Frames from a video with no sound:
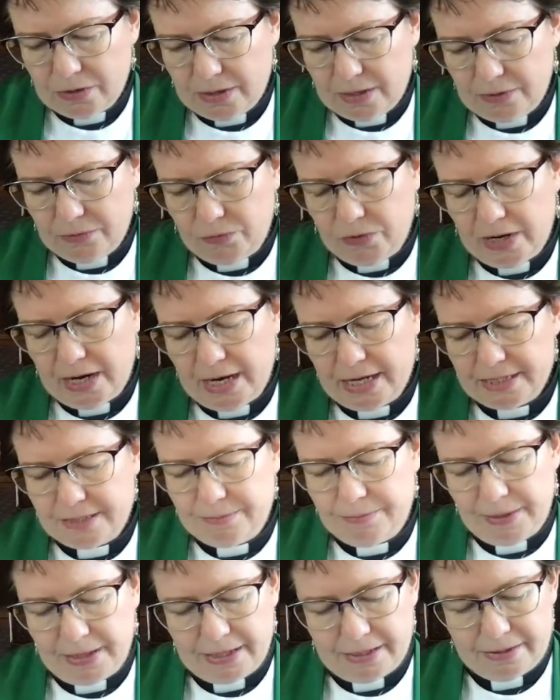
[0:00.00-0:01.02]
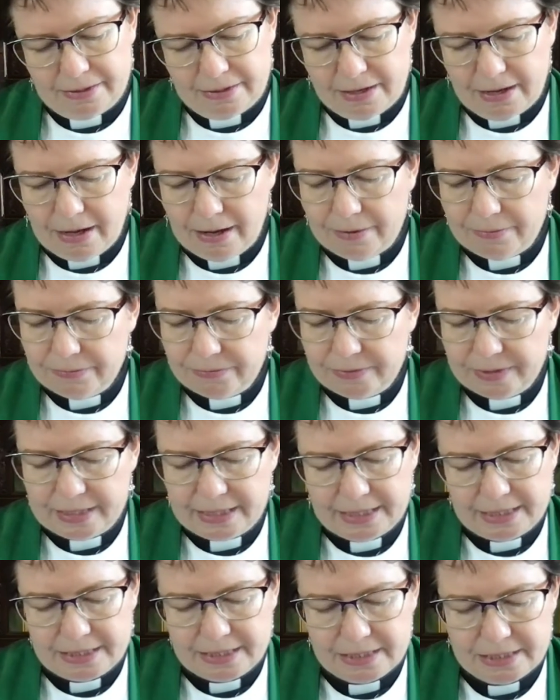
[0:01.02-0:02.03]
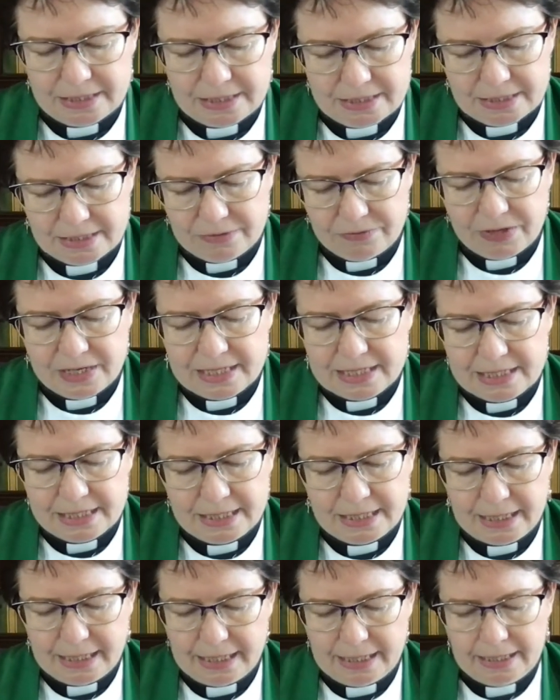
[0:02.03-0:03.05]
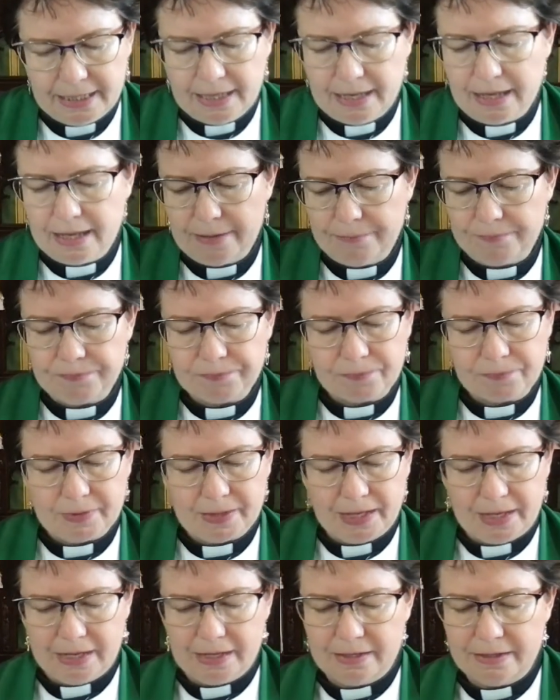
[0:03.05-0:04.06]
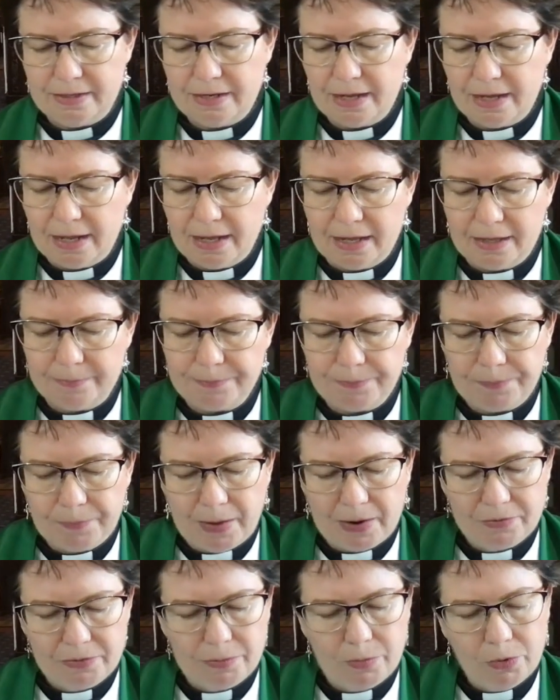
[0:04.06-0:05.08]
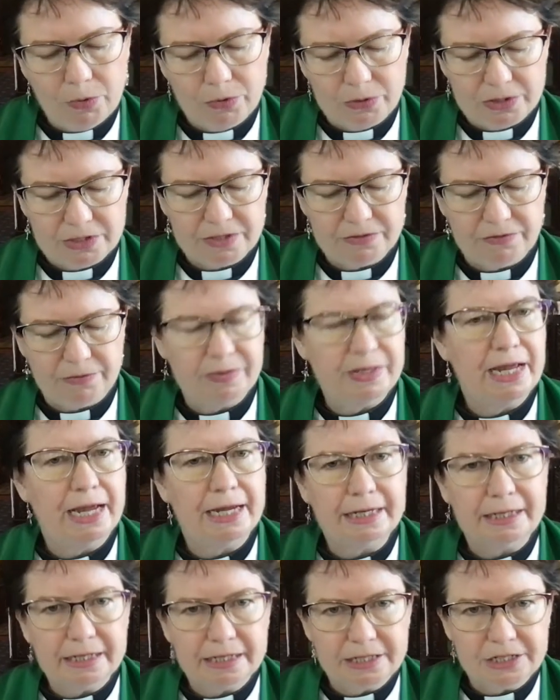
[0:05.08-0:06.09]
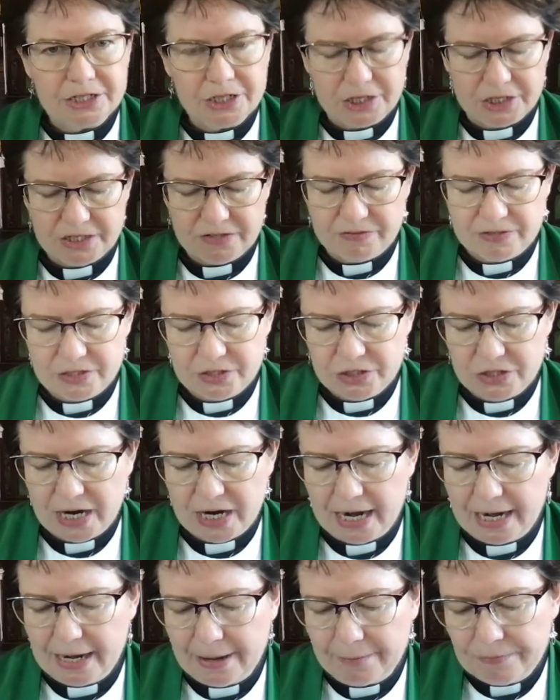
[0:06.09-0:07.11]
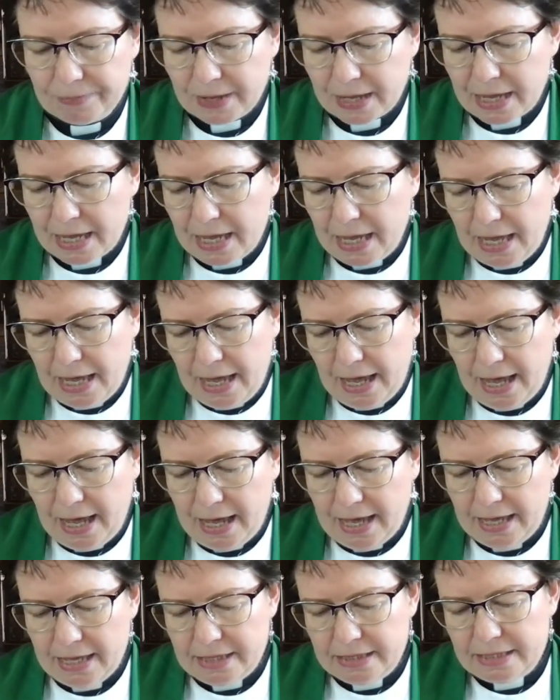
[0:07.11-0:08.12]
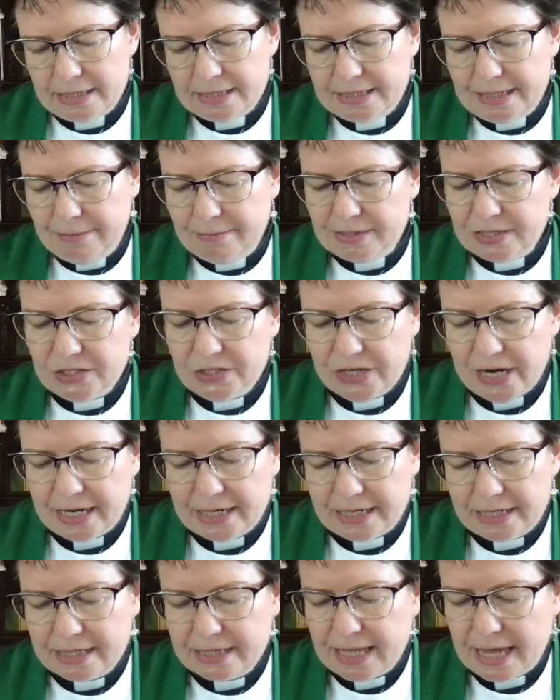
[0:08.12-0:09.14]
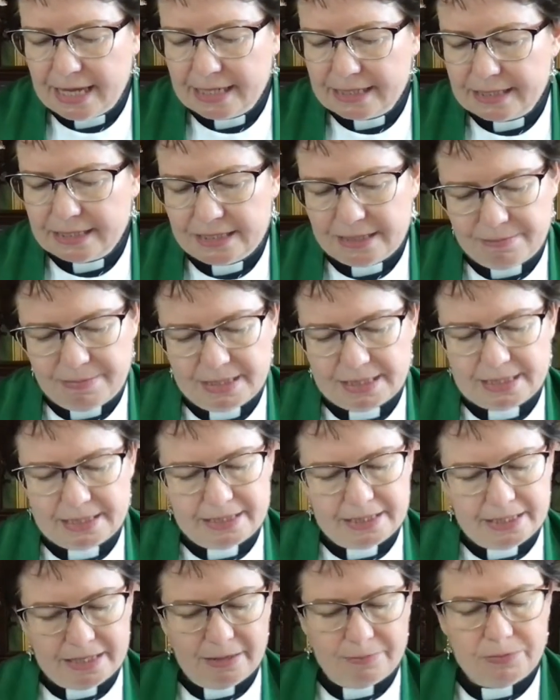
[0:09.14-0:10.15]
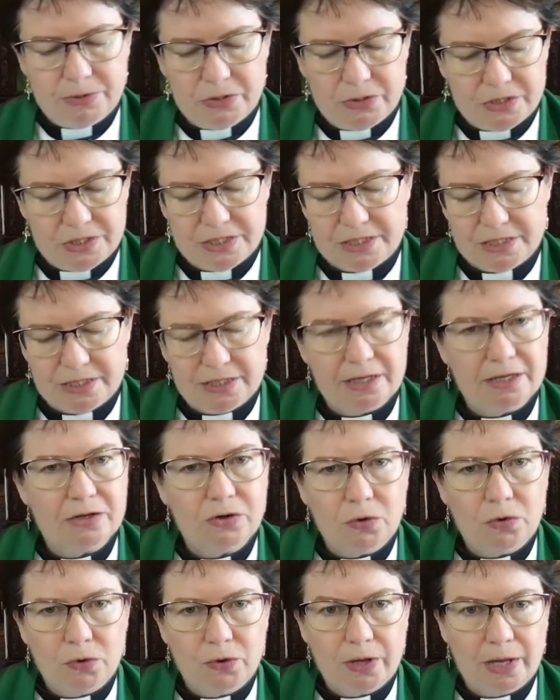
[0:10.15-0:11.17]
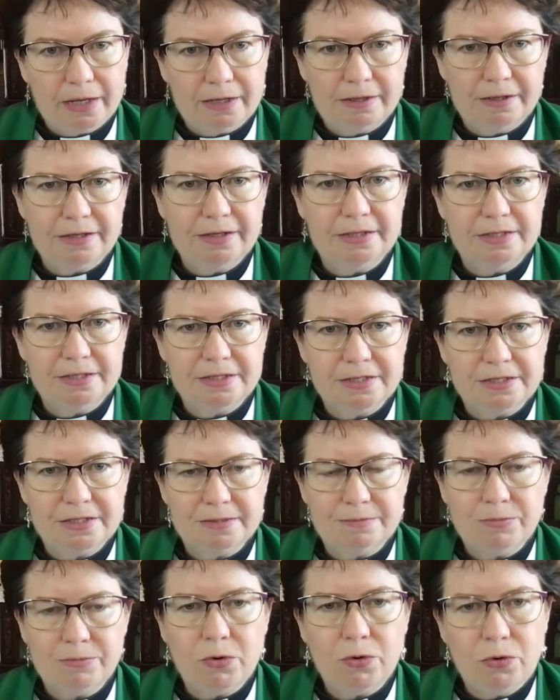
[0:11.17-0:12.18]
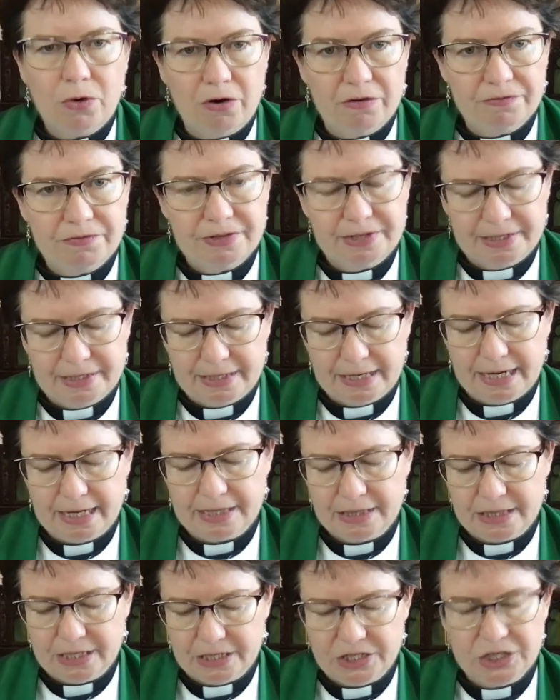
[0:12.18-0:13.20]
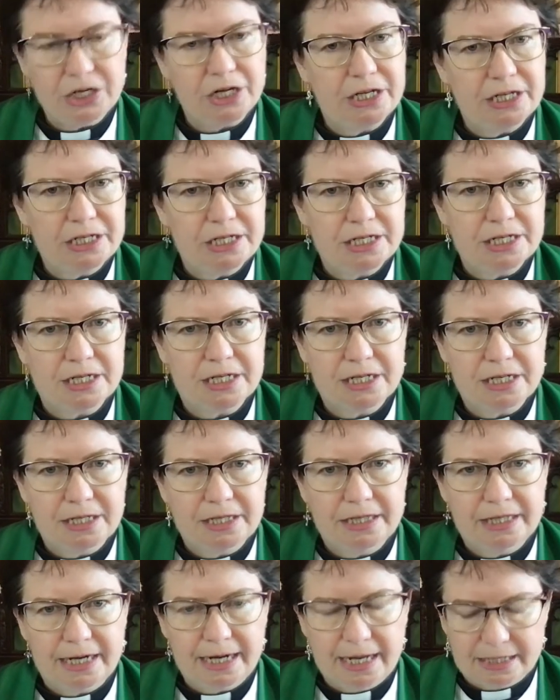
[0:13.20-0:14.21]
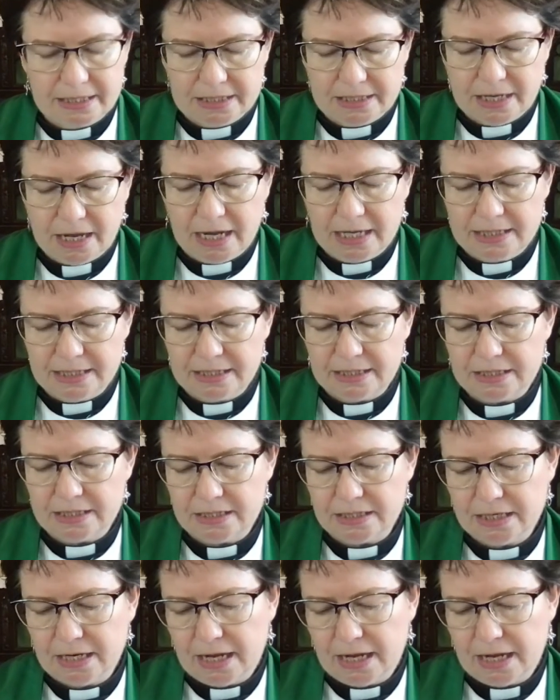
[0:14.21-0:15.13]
what has been released recently in a report from the Anglican Church of Australia that demonstrated that domestic abuse occurs more often in the church than outside it,